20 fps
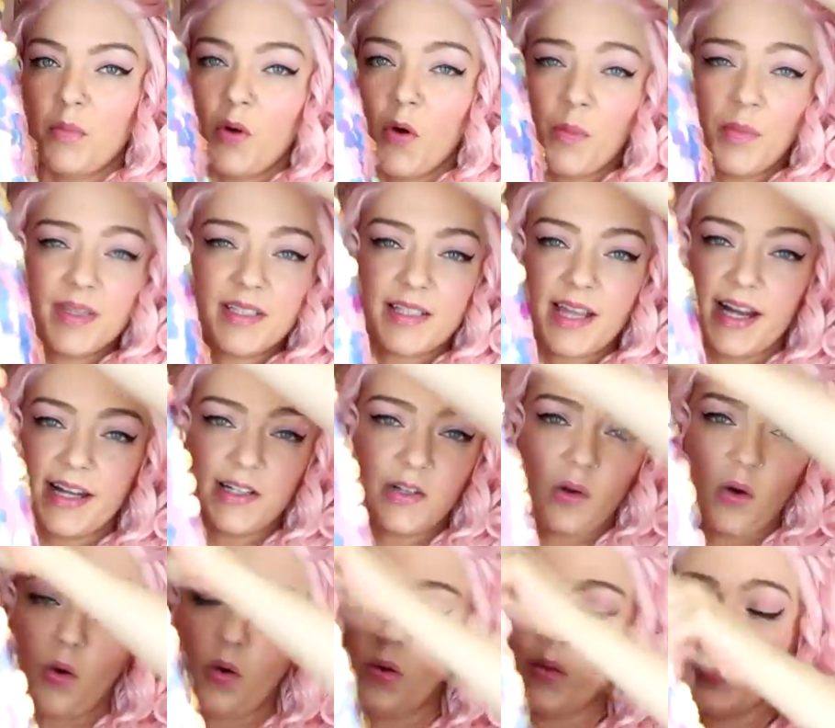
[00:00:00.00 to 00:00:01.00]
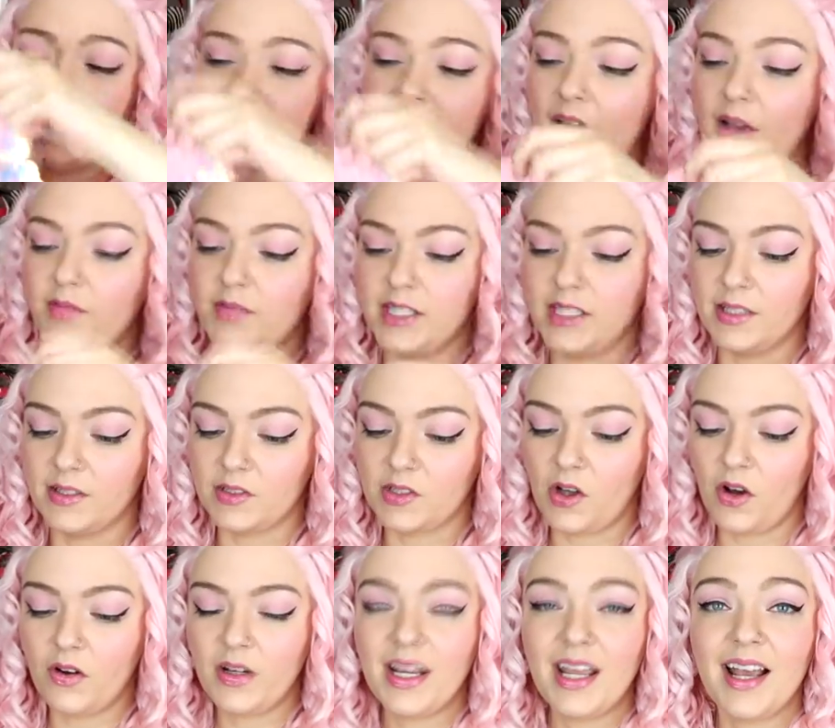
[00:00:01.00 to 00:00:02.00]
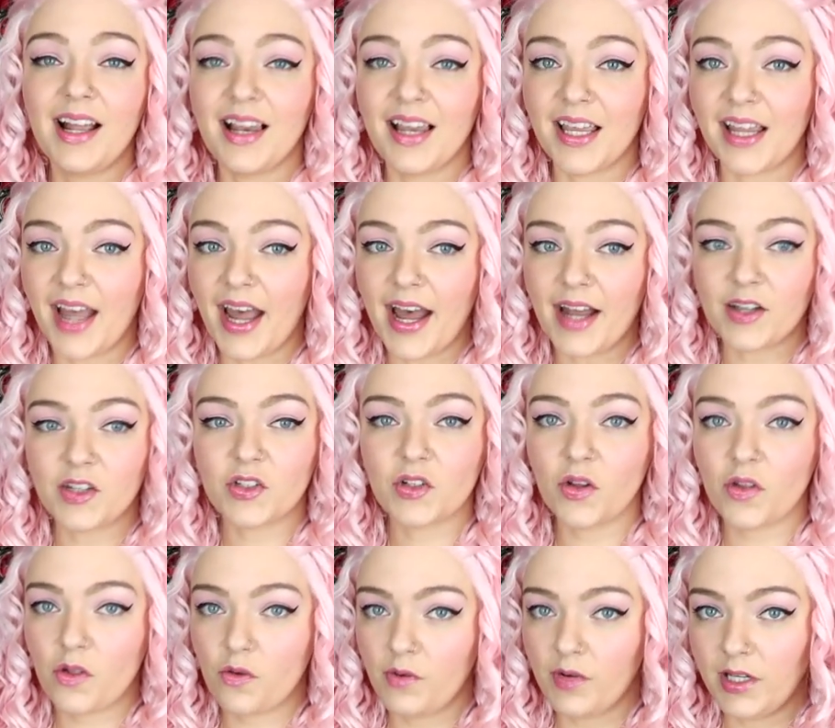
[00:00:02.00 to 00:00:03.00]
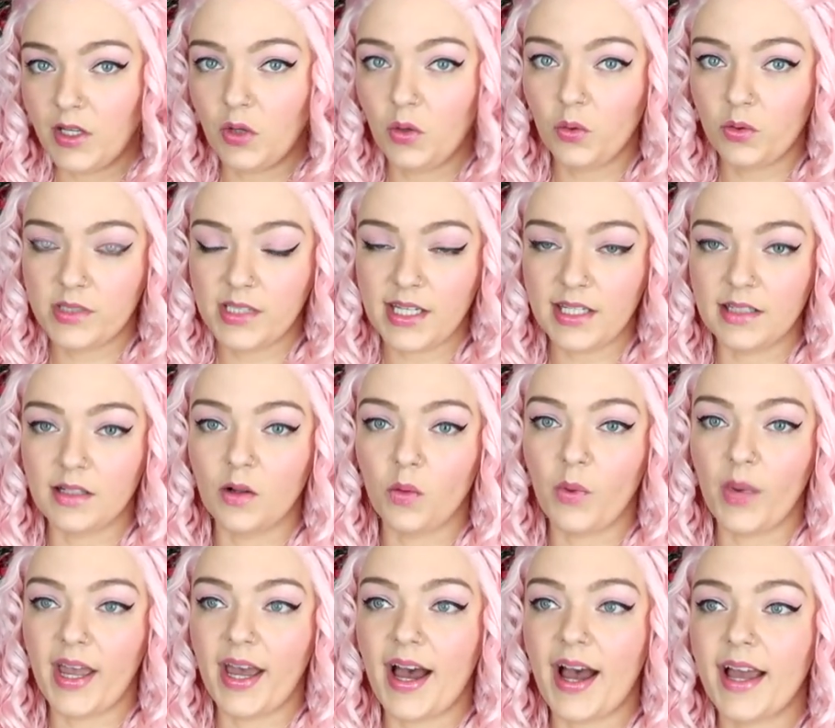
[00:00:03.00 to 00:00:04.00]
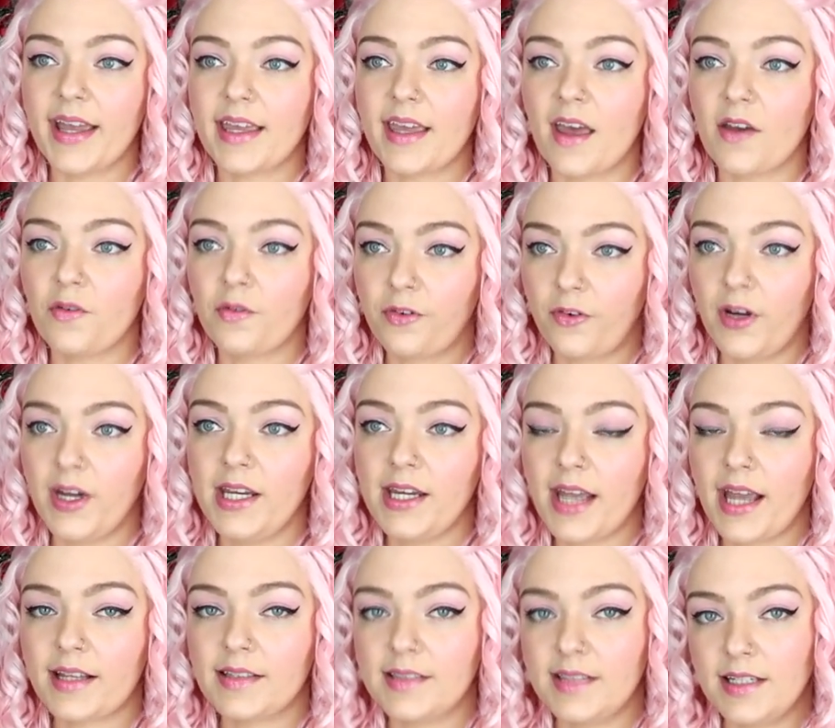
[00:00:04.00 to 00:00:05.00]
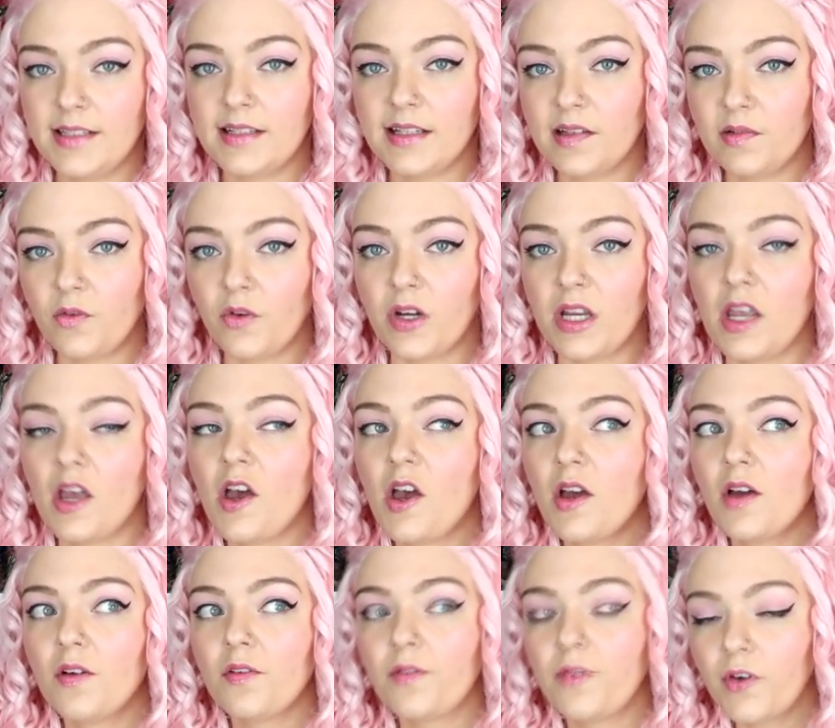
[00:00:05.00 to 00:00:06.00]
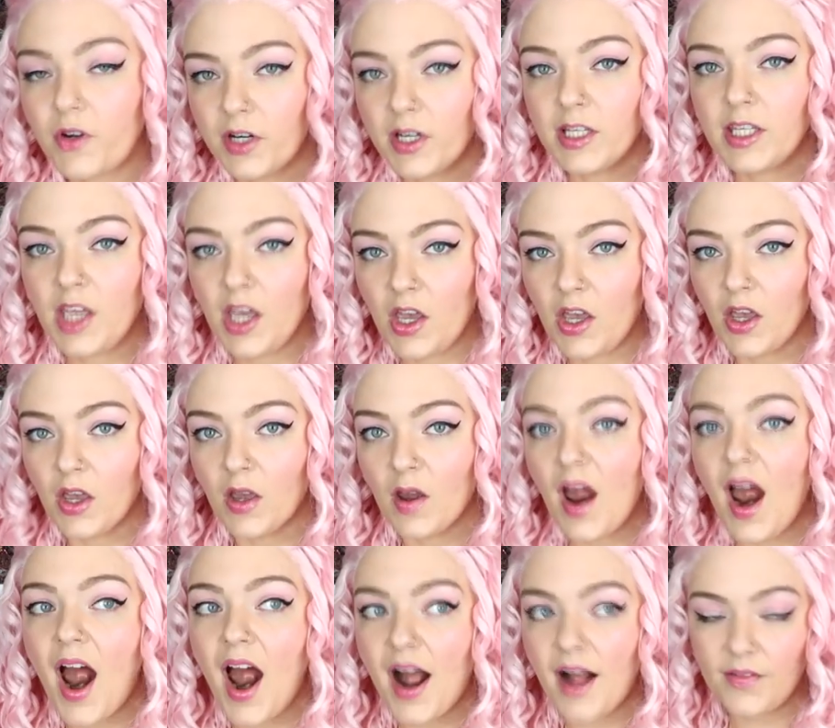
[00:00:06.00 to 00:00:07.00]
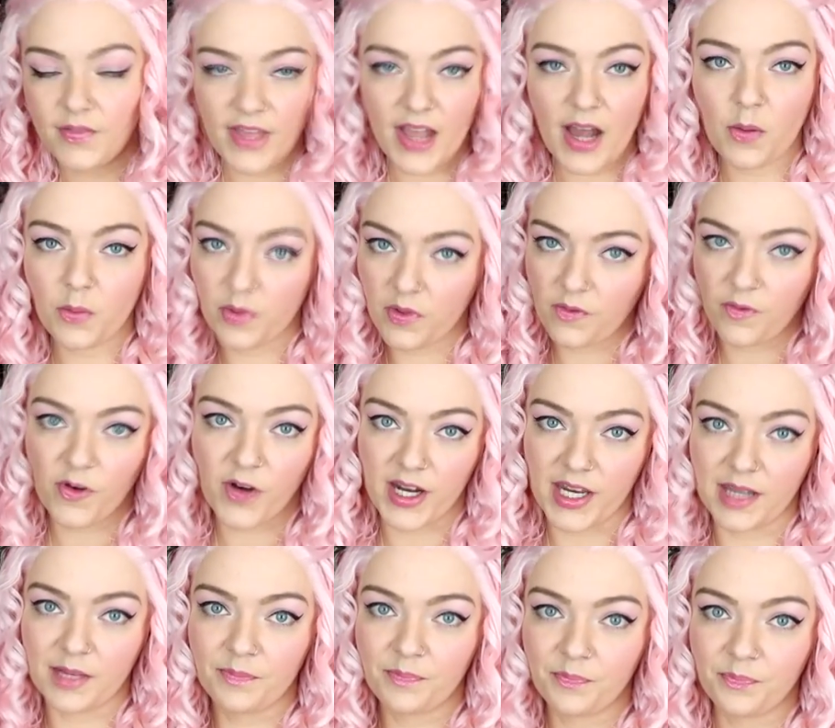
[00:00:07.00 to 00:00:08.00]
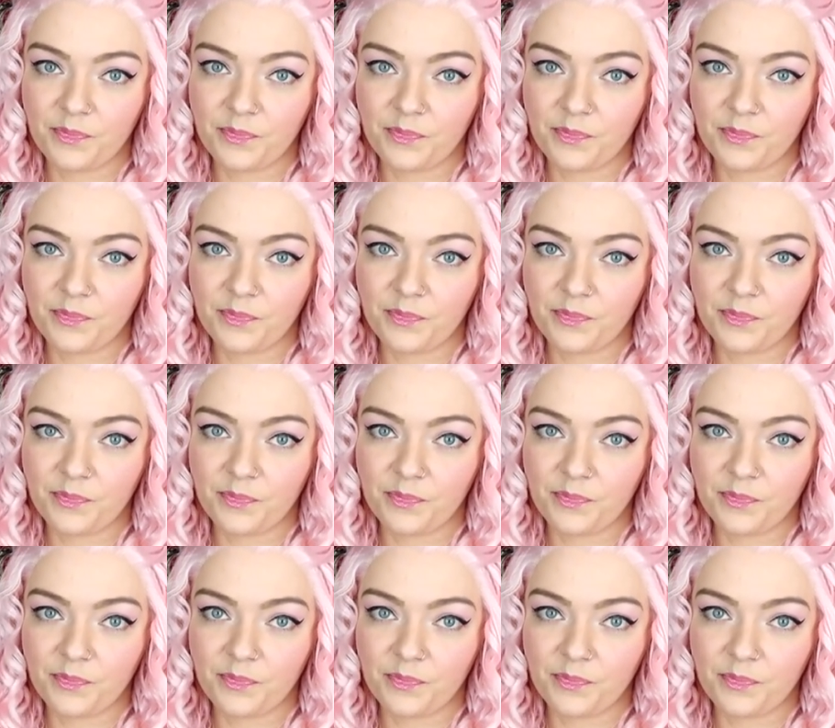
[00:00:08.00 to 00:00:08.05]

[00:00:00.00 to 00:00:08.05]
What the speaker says: But Missguided always have deals on. Like, I just got this really cool deal where I get free next day delivery for a year, and that was free.